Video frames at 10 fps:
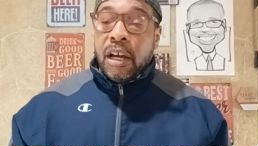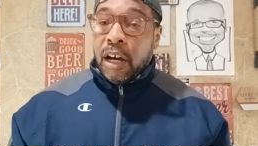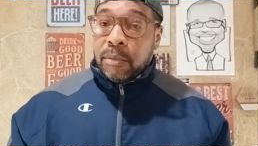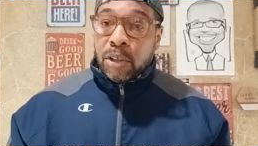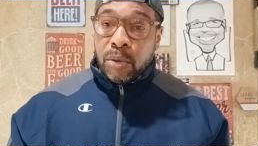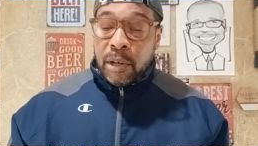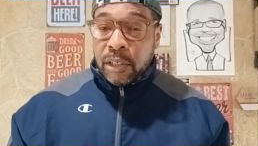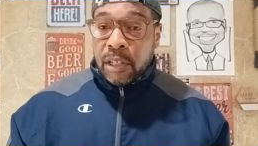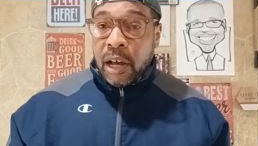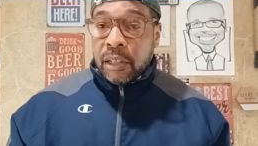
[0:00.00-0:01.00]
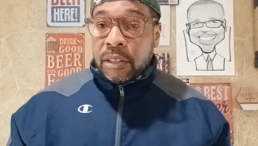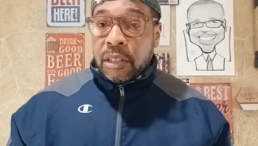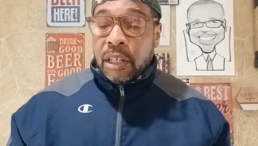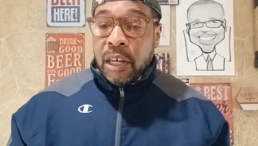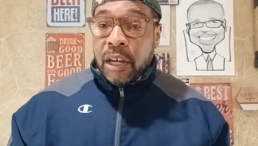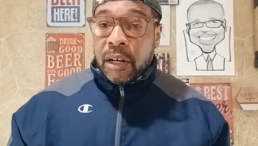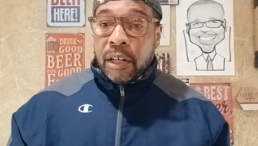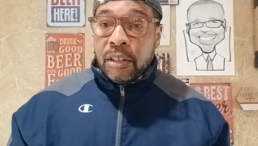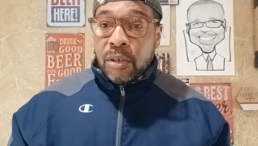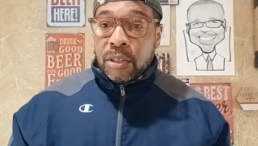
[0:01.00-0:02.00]
up to $300 a year
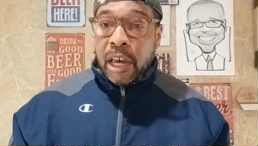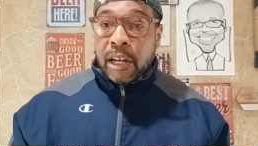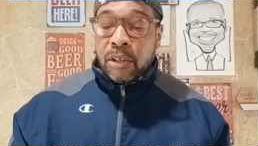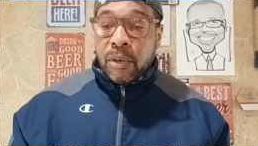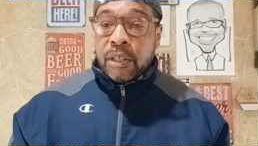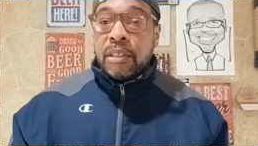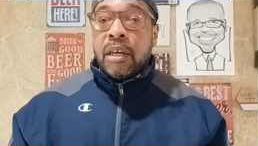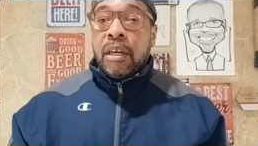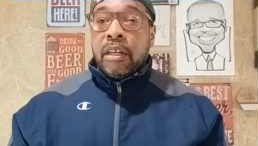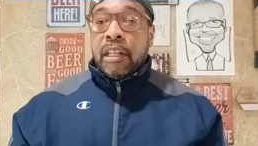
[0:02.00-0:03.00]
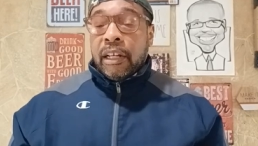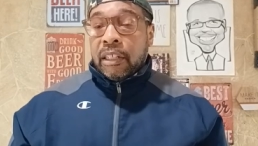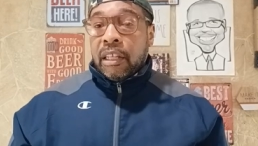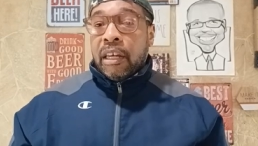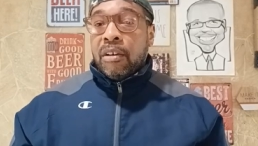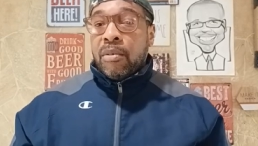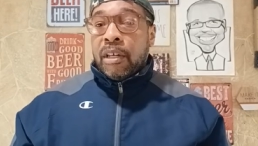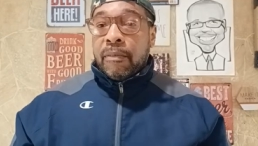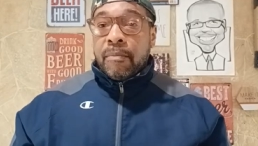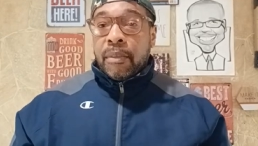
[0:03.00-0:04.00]
in those categories. Now the thing
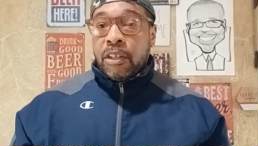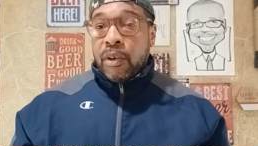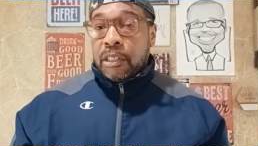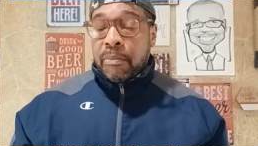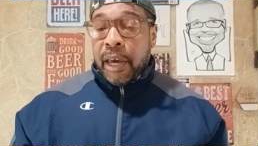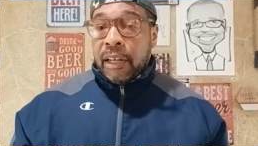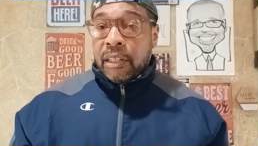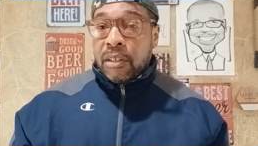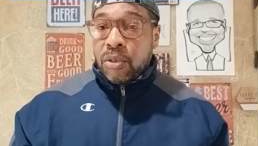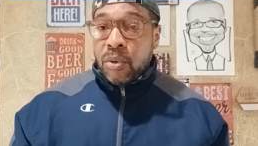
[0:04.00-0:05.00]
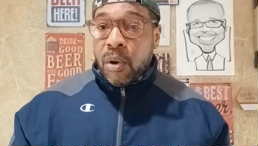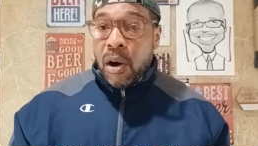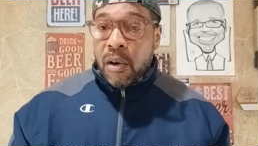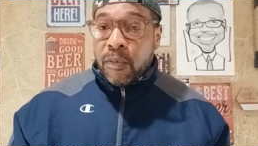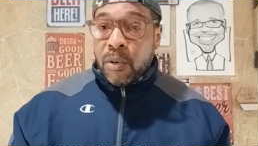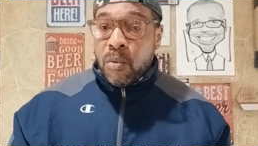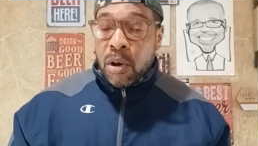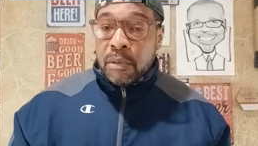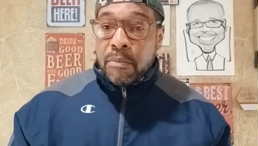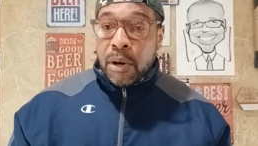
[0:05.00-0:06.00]
with US Bank, they do offer
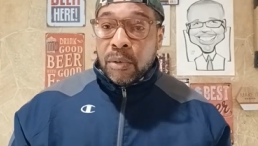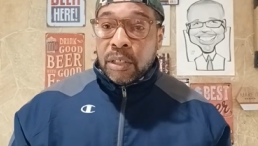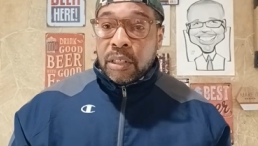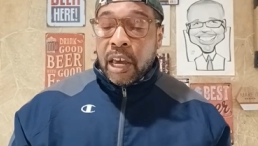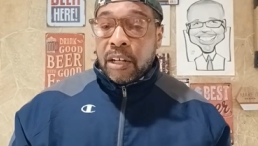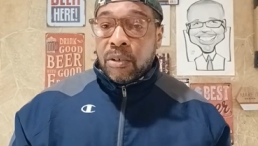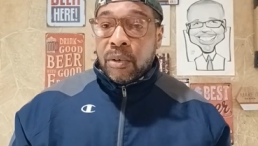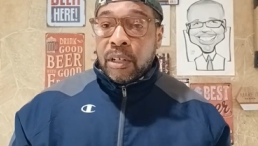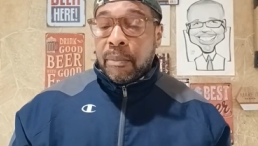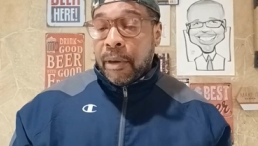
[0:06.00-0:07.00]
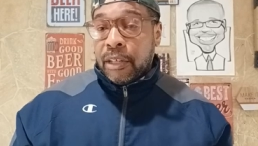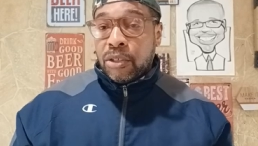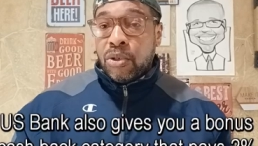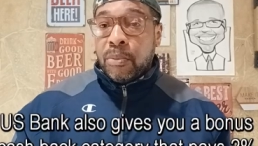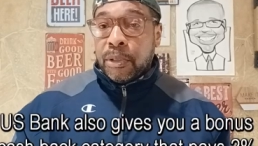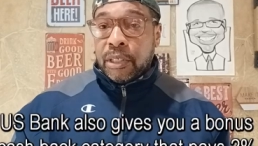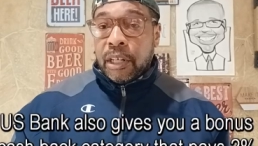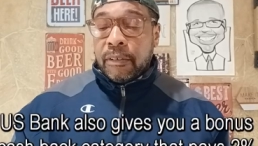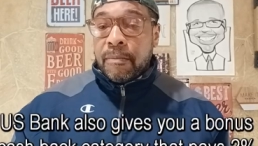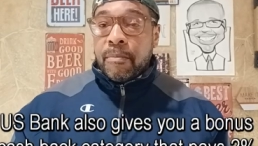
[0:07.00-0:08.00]
one bonus category that pays
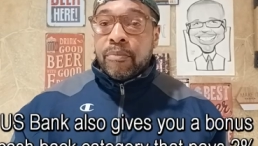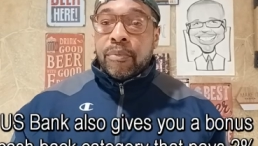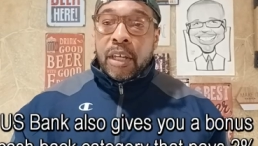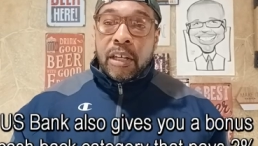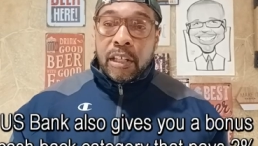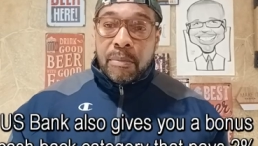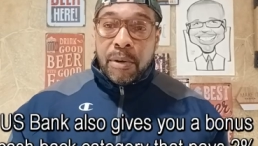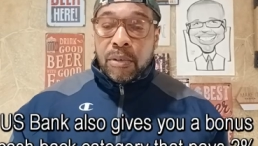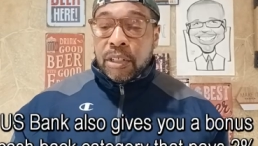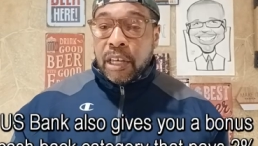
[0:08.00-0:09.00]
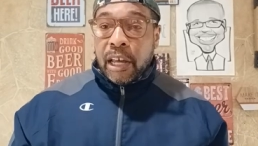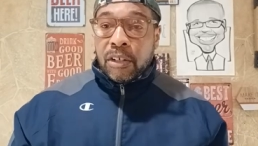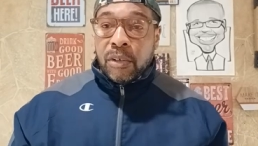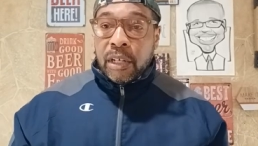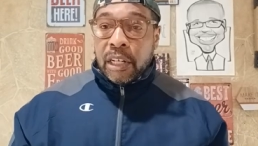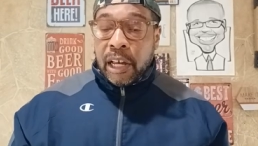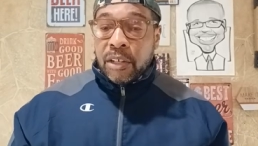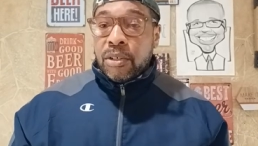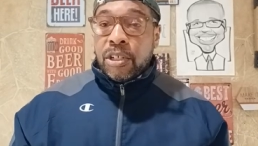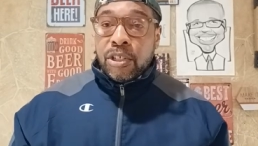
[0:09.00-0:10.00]
2%. And the bonus category that I
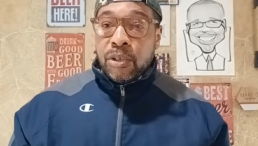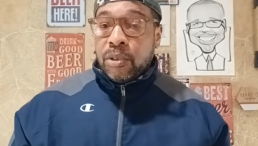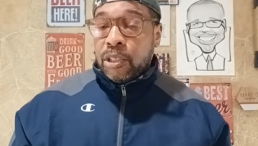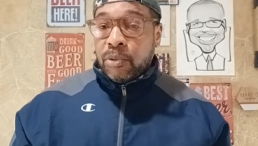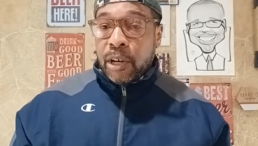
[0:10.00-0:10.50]
usually choose is